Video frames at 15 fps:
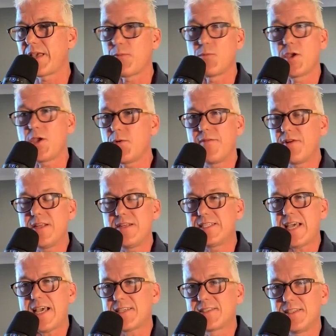were you ever being
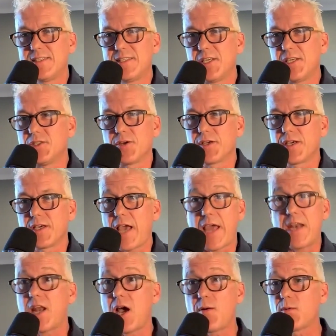tested that you're doing it?
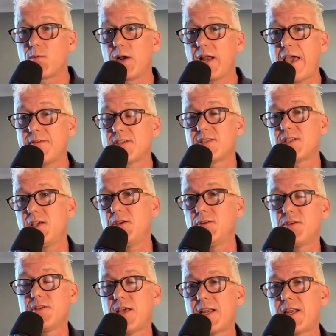And no one will ever see you
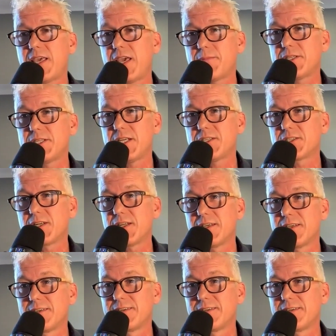do that again, potentially.